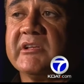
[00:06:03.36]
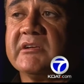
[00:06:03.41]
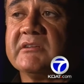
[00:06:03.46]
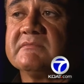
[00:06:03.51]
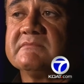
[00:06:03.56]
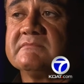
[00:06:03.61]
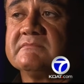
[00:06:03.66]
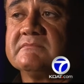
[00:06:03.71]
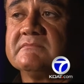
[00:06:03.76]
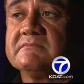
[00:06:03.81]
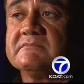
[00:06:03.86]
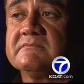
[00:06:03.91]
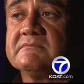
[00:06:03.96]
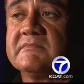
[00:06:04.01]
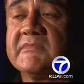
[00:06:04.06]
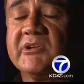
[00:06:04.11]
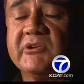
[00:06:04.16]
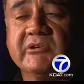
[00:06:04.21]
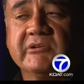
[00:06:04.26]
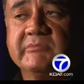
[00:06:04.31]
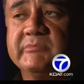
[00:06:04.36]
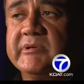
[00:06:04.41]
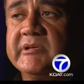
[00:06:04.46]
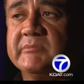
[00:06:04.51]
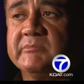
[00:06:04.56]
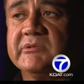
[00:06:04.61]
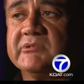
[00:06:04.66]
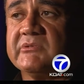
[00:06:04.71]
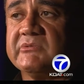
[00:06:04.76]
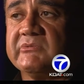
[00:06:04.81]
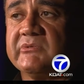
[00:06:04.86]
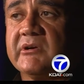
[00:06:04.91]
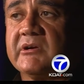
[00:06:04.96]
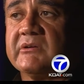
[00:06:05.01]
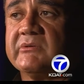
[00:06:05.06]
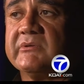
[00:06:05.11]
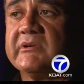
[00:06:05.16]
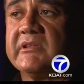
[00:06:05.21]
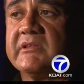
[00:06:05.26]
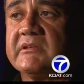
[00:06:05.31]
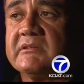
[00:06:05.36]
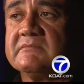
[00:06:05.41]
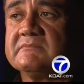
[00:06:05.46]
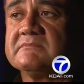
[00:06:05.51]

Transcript: there, good people to work with.